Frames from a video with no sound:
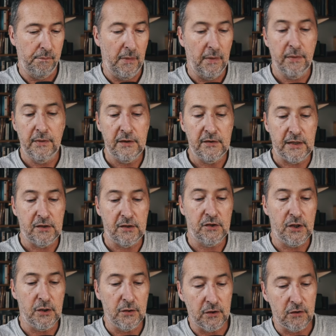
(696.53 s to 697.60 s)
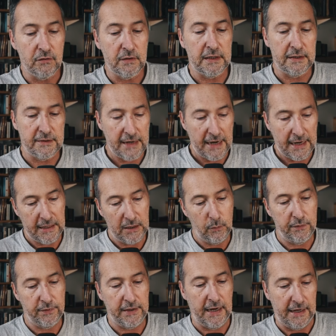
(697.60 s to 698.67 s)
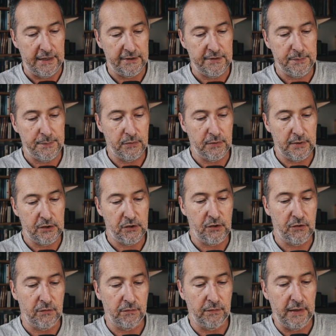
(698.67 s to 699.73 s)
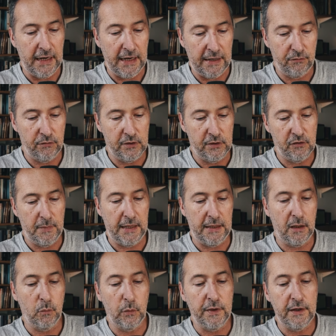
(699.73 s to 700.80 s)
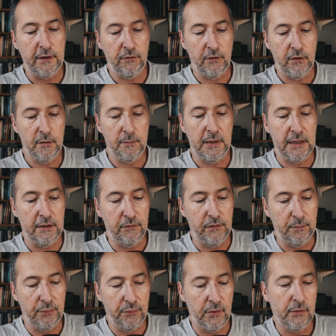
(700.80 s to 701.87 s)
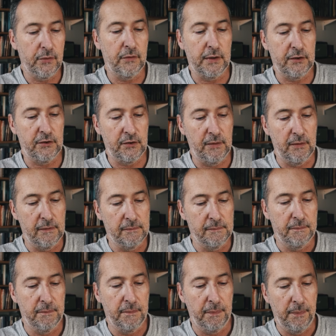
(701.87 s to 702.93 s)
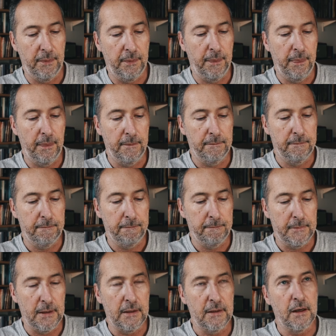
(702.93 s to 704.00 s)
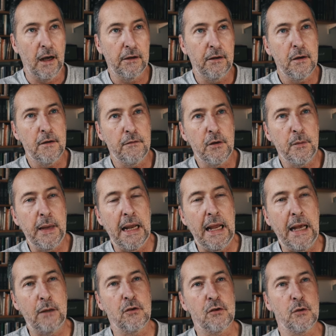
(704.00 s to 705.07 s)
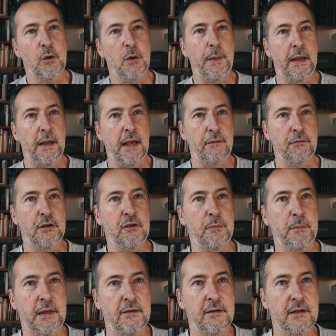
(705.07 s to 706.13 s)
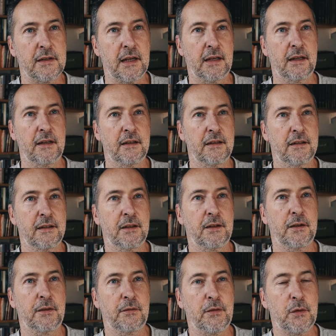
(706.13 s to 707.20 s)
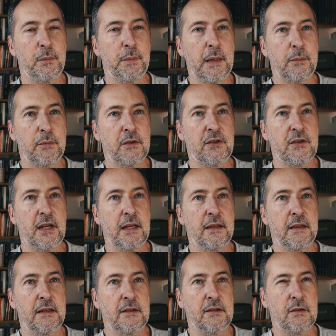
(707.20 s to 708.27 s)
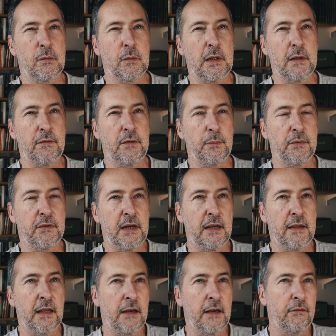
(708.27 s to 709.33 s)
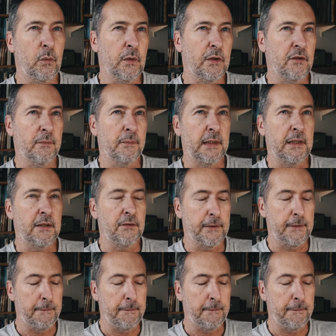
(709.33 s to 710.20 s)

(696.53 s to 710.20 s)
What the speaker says: This attitude agreed exactly with the aspirations of the average man and with his firm belief in progress. I don't know if you'd be allowed to talk about average men today, if you'd be able to say this. We have to pretend that everyone's amazing.